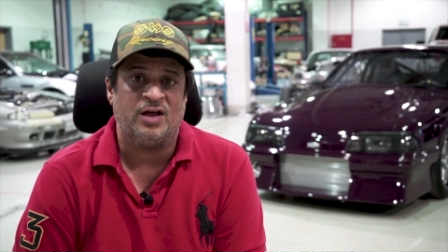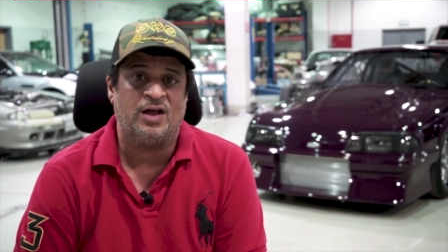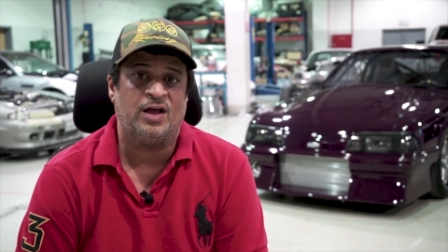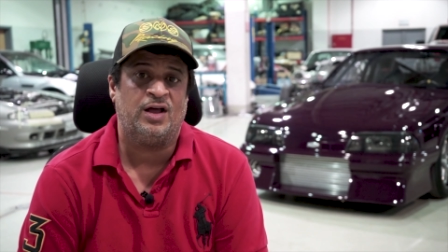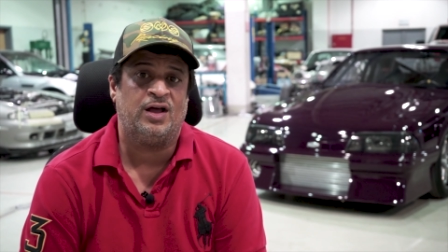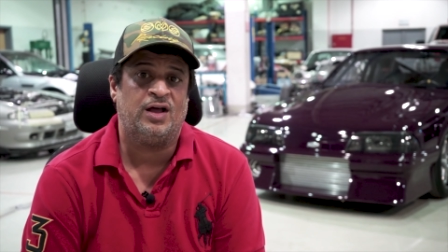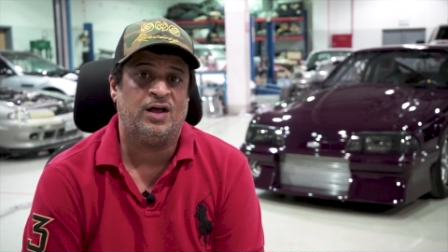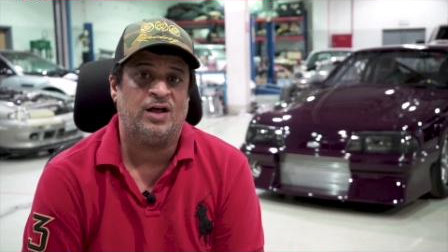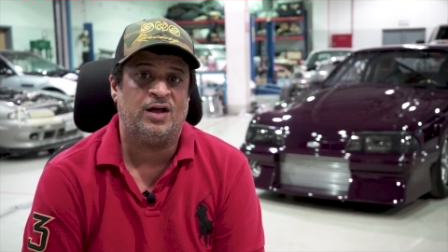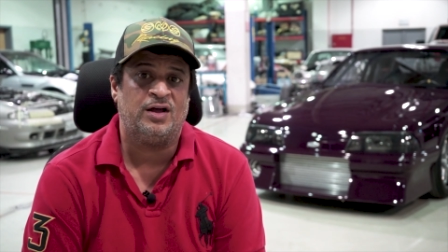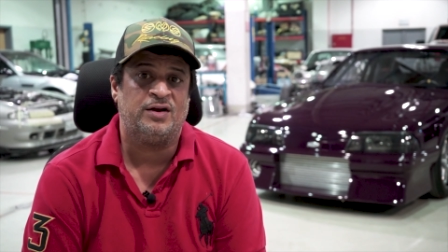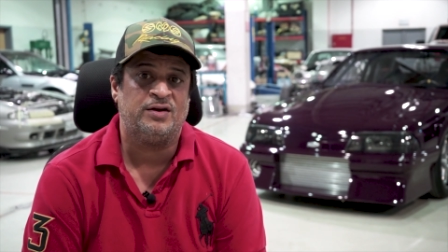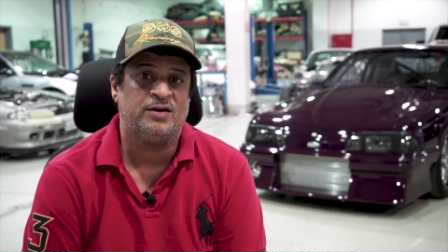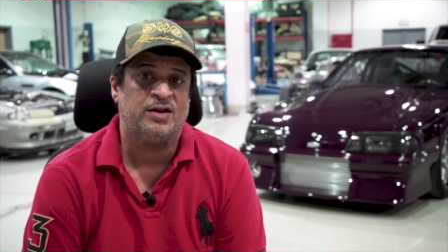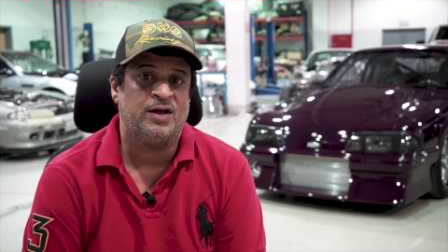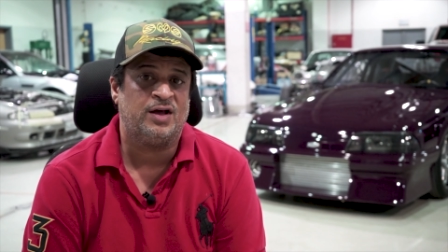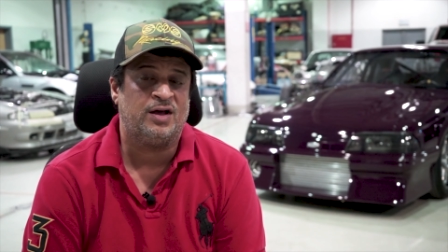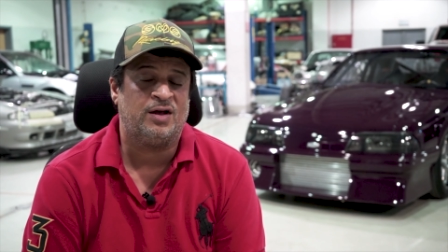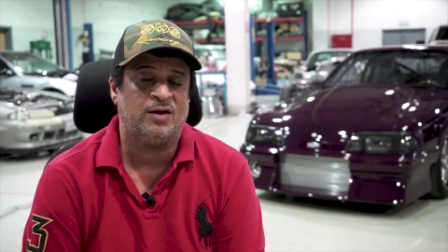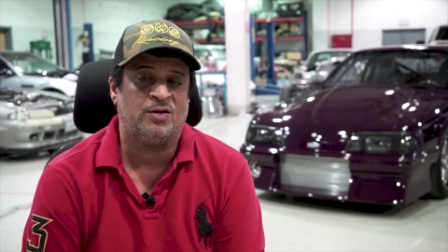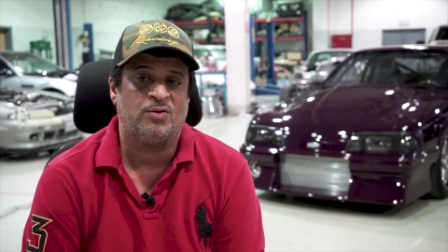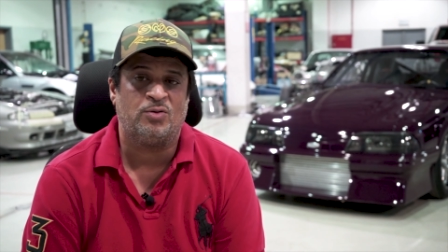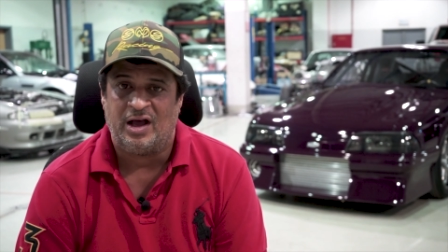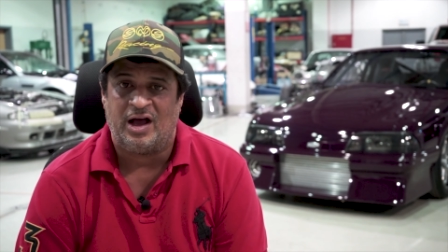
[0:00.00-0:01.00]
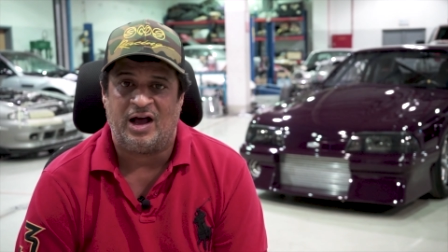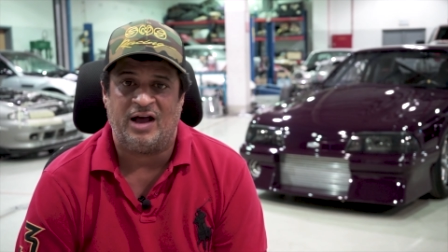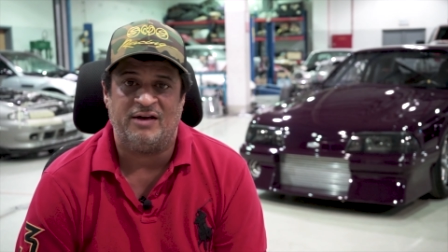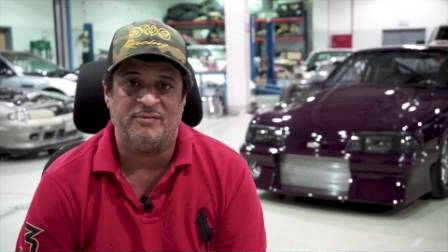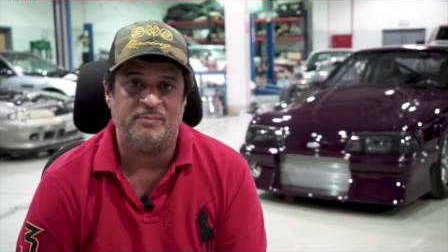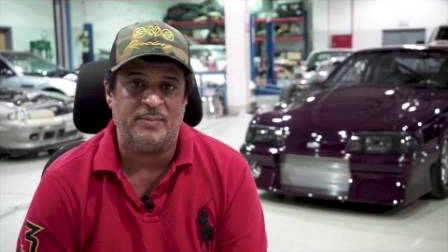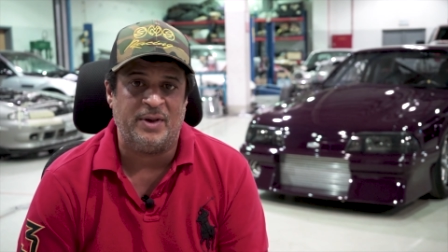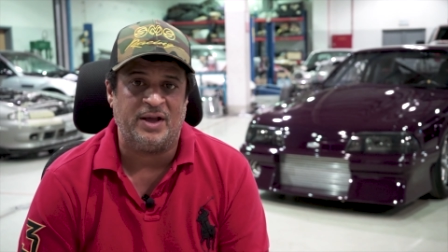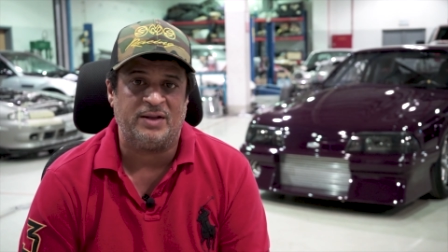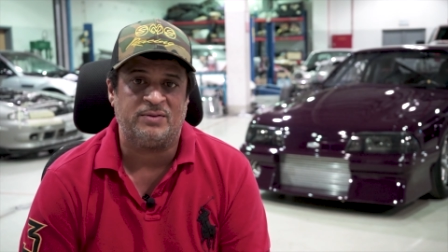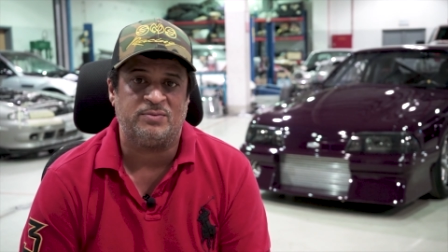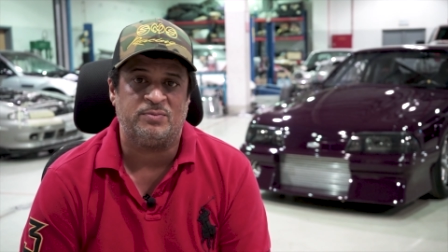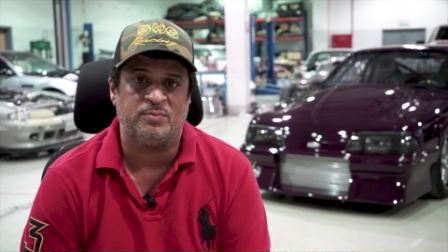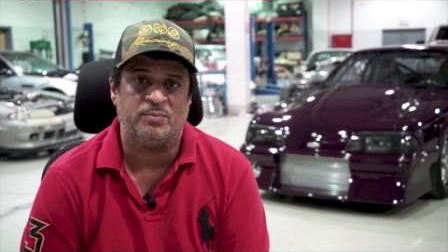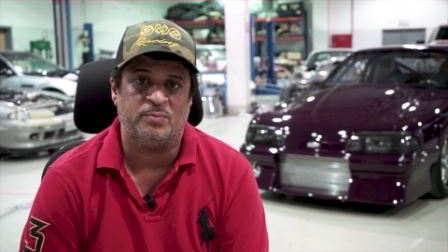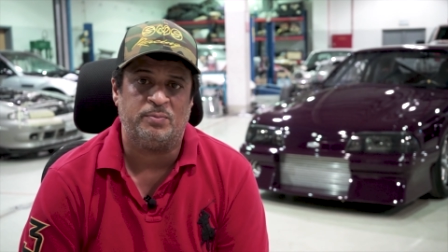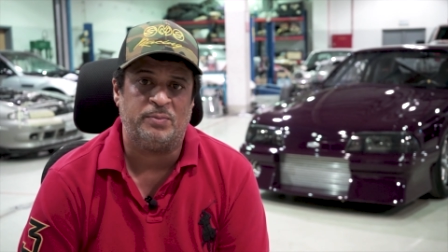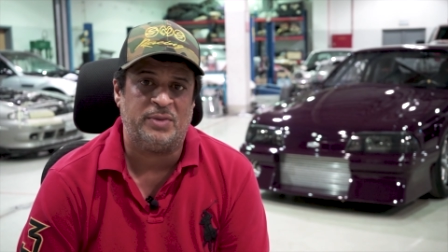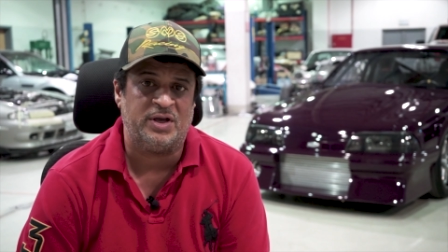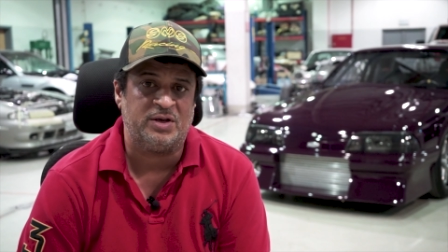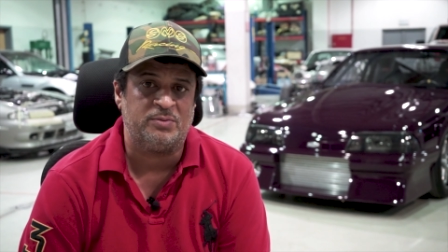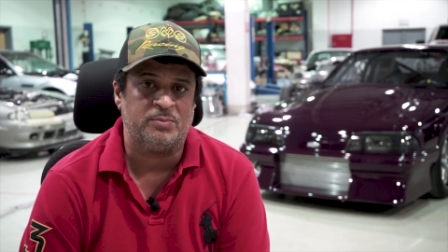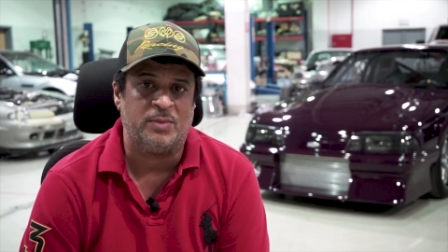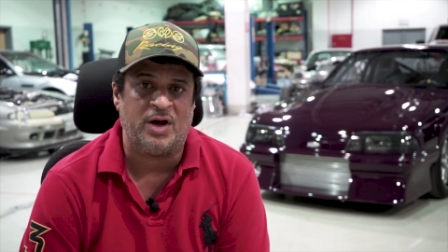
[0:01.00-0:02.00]
And uh, I met
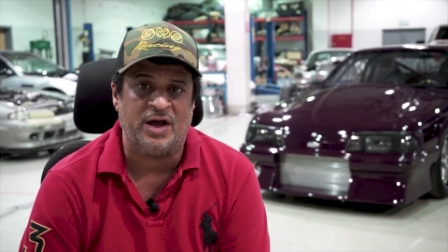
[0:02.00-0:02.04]
Big